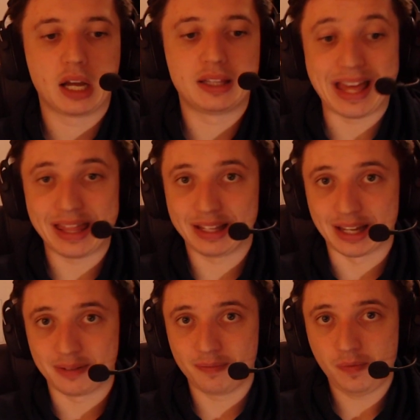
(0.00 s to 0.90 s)
Then
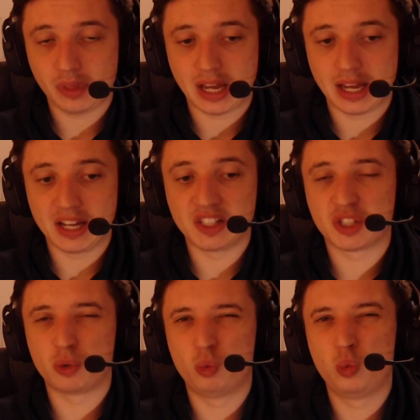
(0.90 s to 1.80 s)
again,
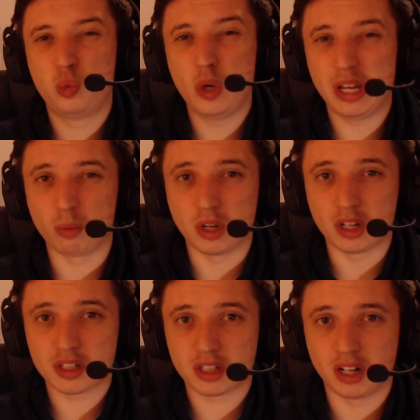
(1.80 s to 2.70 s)
it's really
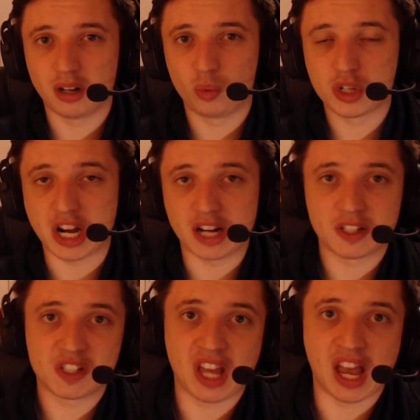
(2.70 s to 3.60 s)
weird which
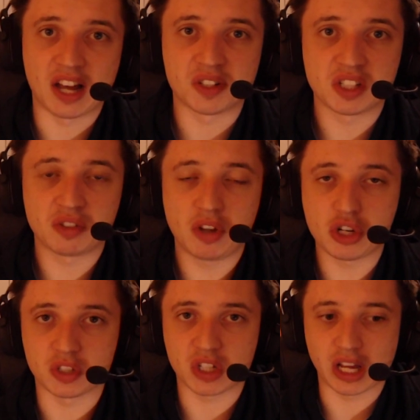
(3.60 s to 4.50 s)
artist he has as
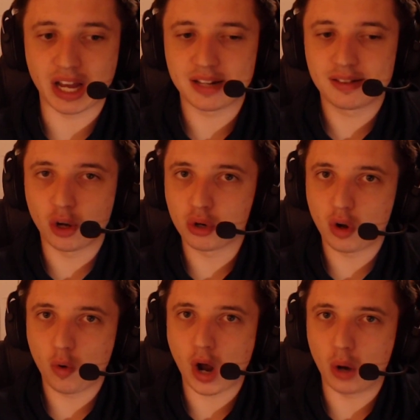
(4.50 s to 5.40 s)
features. Like, I don't
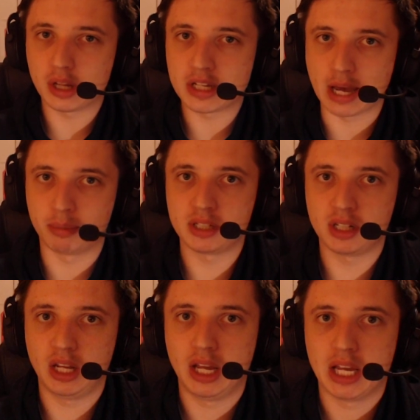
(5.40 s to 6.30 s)
know how that happened.
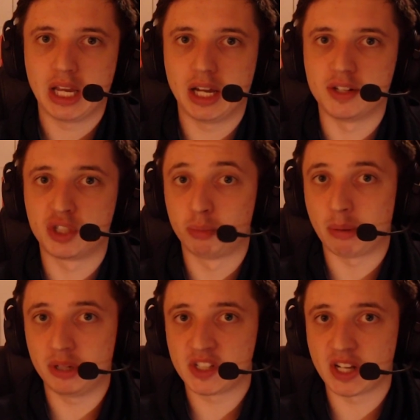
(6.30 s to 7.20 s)
Super
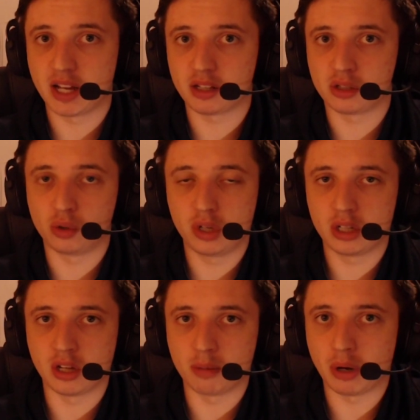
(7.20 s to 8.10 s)
B is like a
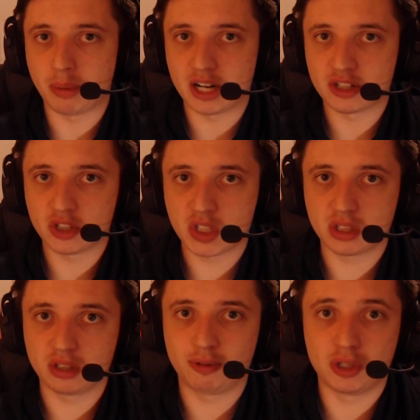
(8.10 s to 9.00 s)
Korean hip hop artist,
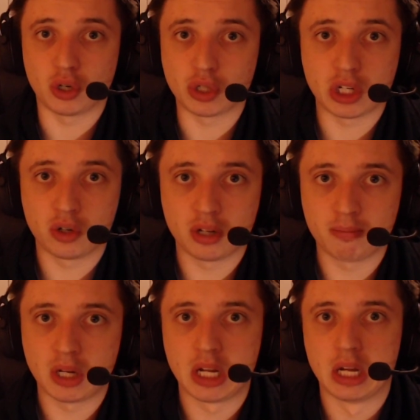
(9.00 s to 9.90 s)
if you don't know him,
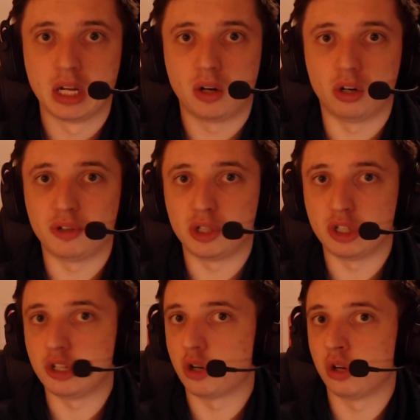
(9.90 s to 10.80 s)
or if you
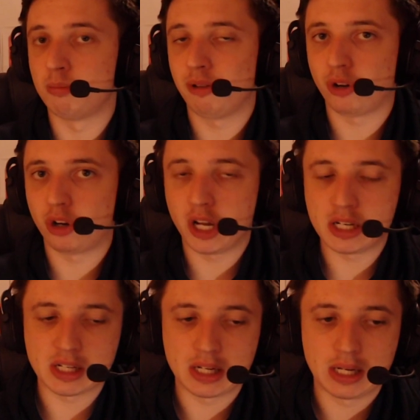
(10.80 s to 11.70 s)
didn't know him beforehand.